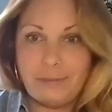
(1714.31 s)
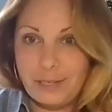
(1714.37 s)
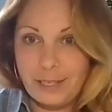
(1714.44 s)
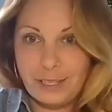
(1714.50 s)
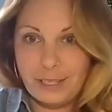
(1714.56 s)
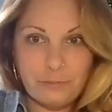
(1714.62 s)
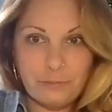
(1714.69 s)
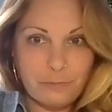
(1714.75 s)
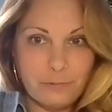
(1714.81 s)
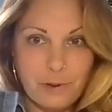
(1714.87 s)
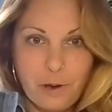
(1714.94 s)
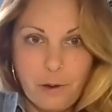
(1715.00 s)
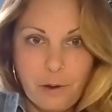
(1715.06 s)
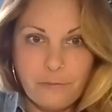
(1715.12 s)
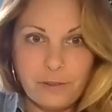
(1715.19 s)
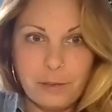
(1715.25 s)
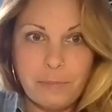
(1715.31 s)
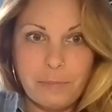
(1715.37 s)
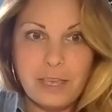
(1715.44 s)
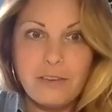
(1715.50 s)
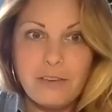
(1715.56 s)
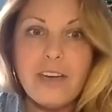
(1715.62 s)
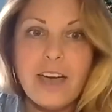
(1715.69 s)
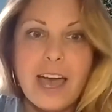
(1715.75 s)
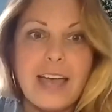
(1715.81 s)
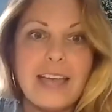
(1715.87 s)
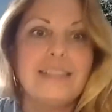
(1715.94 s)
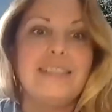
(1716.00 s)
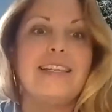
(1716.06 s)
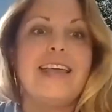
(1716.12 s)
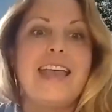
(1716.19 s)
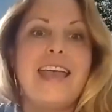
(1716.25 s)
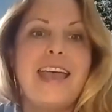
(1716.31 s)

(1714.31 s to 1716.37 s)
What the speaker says: which will hopefully be you guys.